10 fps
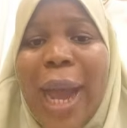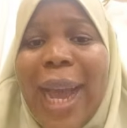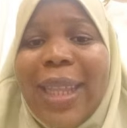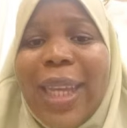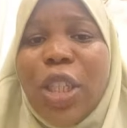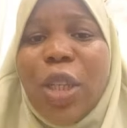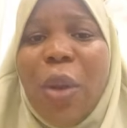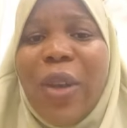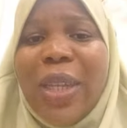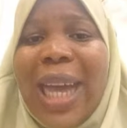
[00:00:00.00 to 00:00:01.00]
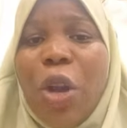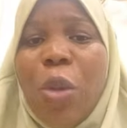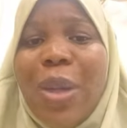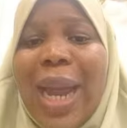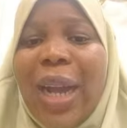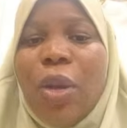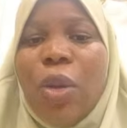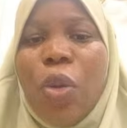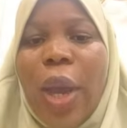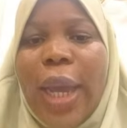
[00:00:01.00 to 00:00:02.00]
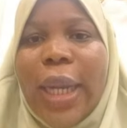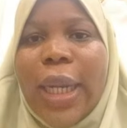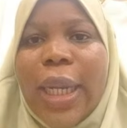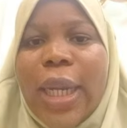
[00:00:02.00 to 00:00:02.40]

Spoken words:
I think some of us are coming and going.